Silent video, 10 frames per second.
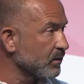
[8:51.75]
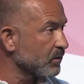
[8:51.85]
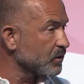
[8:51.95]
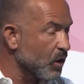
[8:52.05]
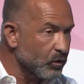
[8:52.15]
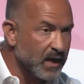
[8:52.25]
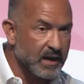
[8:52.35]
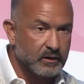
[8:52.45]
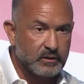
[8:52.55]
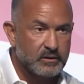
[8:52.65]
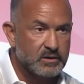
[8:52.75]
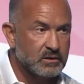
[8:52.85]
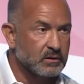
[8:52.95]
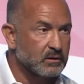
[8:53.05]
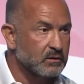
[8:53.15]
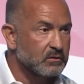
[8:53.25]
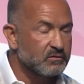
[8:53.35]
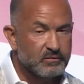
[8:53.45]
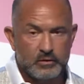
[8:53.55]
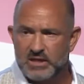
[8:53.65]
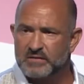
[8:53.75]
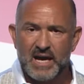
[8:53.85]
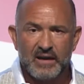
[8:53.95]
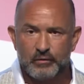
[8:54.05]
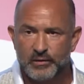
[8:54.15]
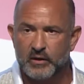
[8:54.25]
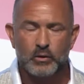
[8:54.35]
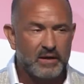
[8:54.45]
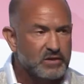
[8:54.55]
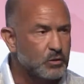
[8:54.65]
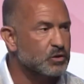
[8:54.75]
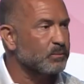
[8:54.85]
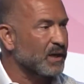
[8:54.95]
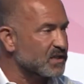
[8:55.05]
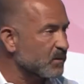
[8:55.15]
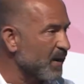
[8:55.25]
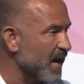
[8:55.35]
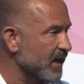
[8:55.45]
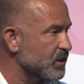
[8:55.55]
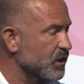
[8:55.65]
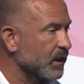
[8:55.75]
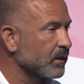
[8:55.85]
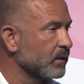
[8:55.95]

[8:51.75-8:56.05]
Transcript: Coat hangers, foodstuffs, everything will have social plastic packaging.